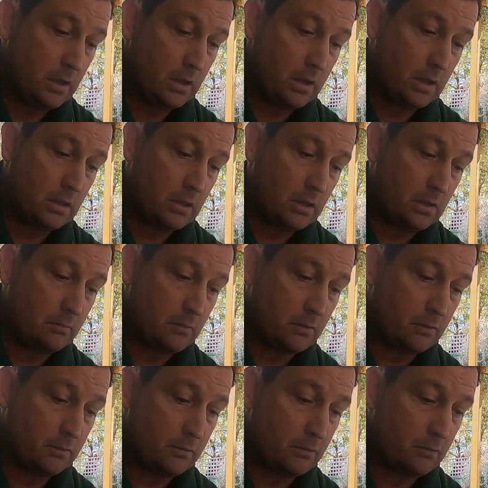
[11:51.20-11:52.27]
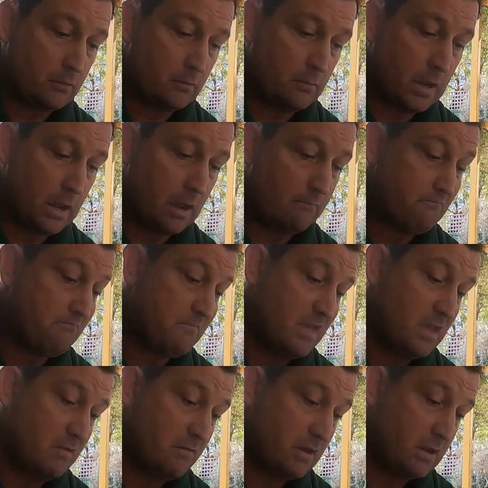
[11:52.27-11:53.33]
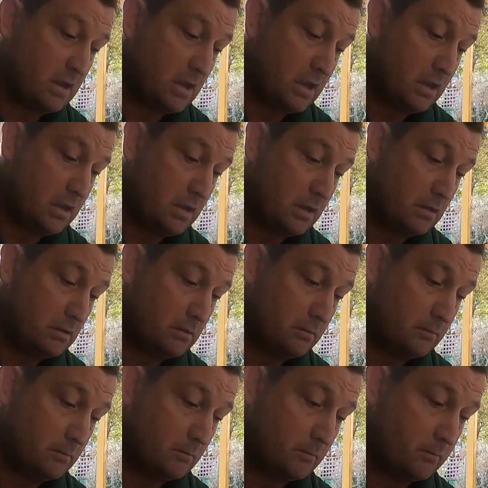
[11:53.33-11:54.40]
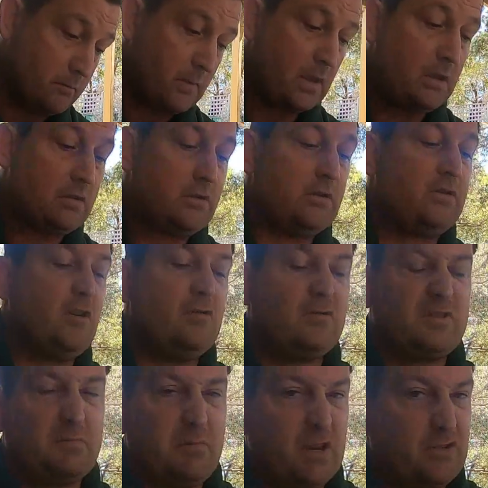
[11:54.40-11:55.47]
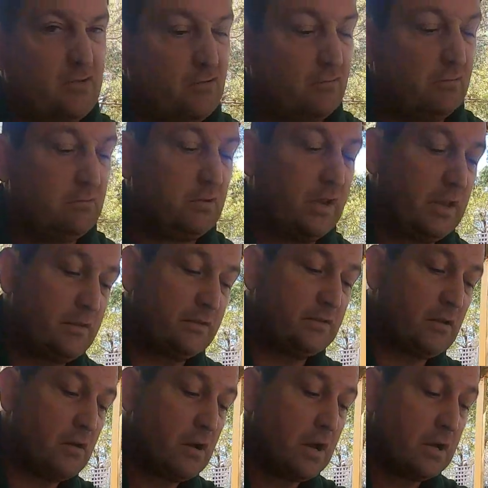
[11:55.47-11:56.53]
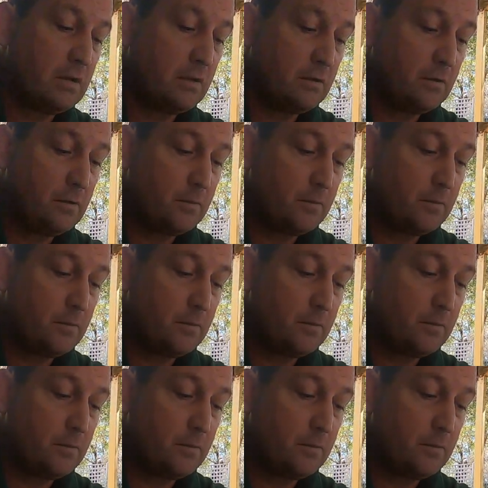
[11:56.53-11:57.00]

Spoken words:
And then I'm going to do about there again. Just so it's symmetrical on either side.